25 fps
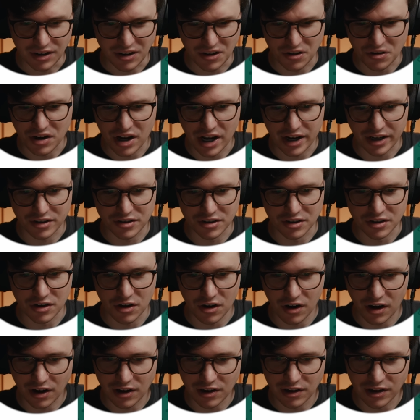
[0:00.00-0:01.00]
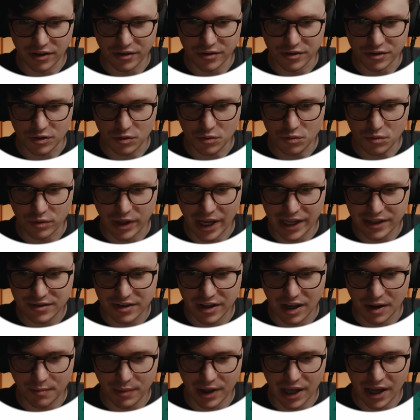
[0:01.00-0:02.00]
Oh, not a Sundara close. Ooh, that's
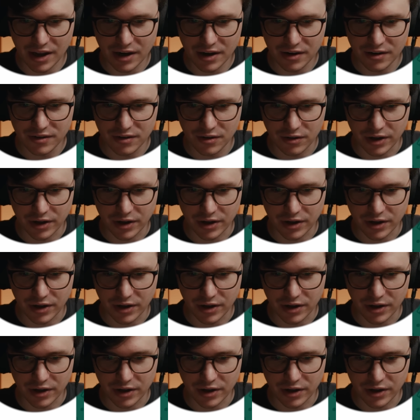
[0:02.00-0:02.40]
not bad.